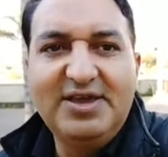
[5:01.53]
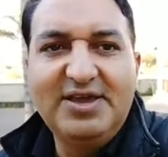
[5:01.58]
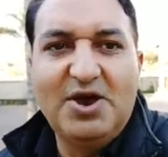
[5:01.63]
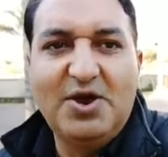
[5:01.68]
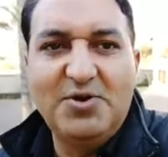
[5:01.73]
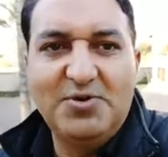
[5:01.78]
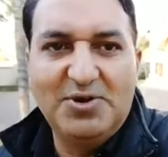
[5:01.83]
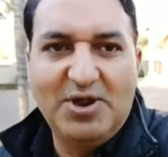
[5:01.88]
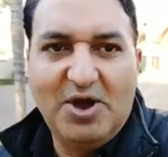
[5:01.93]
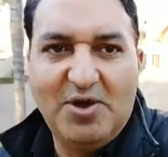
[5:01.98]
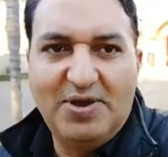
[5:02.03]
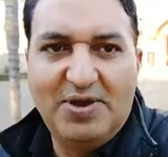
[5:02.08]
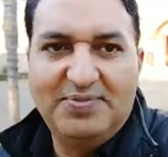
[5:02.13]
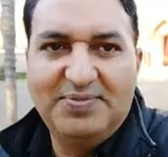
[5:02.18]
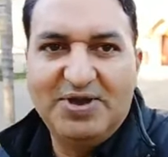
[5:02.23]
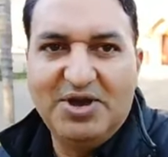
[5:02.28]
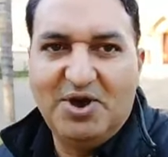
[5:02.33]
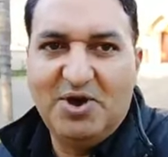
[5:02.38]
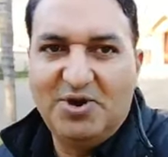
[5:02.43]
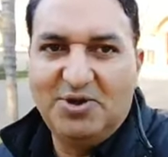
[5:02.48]
yo, lo and
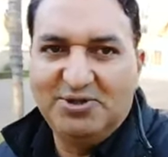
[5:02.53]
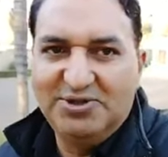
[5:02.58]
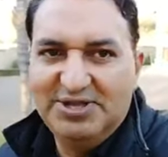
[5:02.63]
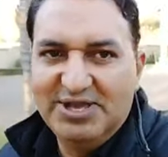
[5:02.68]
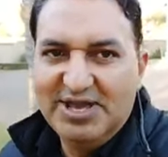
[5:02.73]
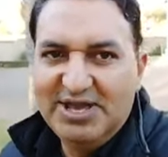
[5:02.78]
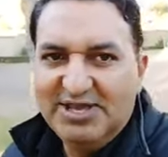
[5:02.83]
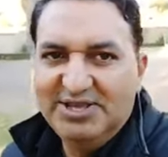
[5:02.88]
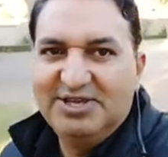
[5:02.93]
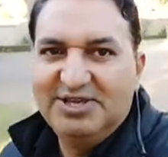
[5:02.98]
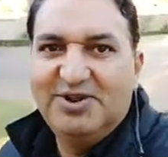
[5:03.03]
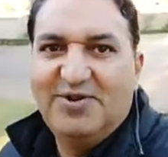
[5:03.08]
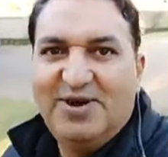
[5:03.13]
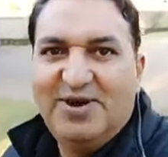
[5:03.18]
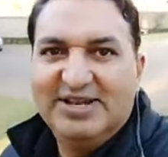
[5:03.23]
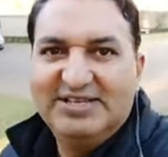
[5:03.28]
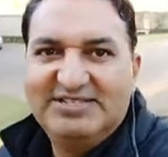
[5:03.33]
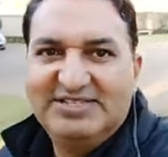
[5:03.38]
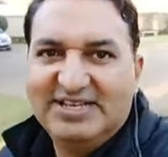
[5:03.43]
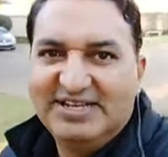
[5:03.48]
behold, you know
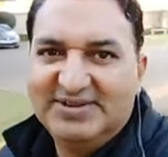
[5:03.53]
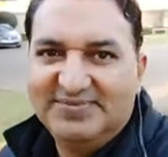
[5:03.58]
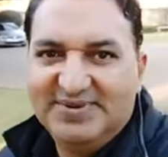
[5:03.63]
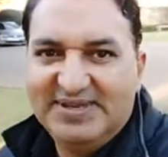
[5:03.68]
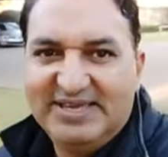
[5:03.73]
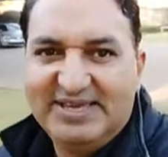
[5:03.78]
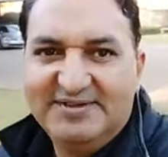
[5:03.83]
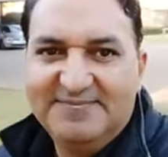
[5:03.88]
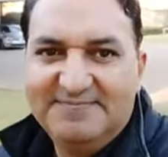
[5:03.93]
what it's going to be.